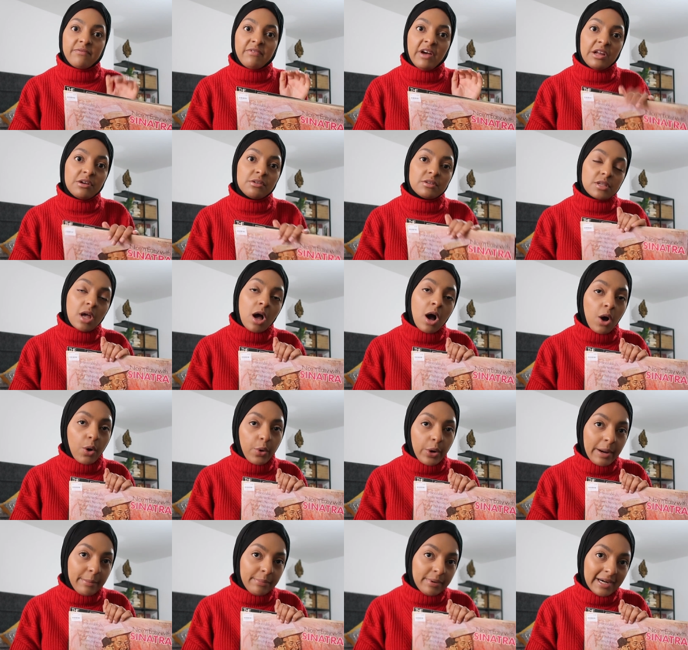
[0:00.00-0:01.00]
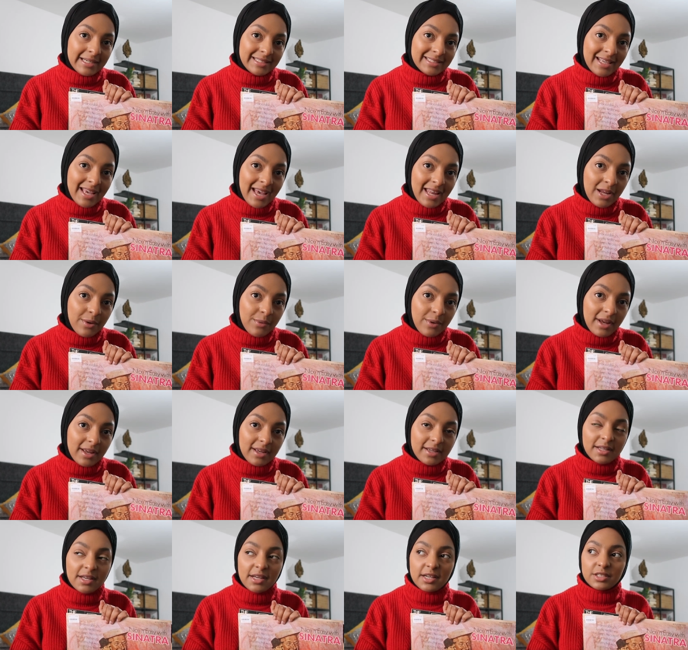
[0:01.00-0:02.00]
and vinyls are quite pricey
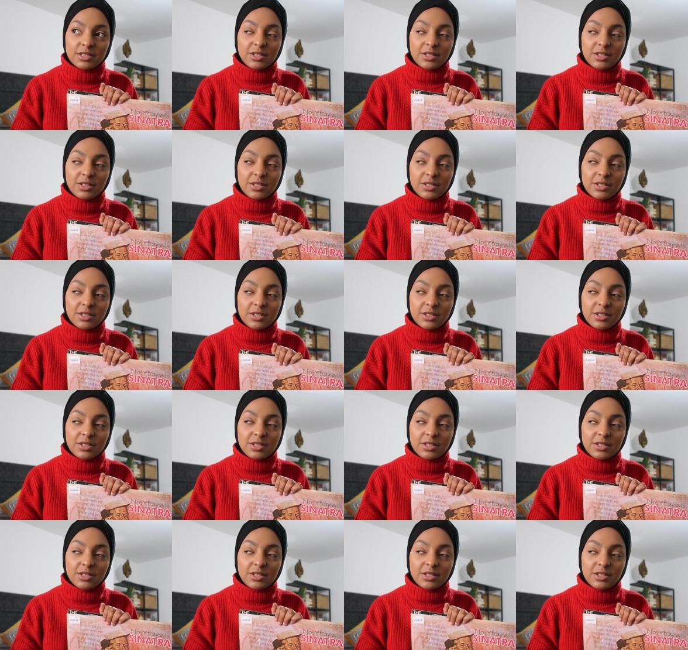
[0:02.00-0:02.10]
anyway.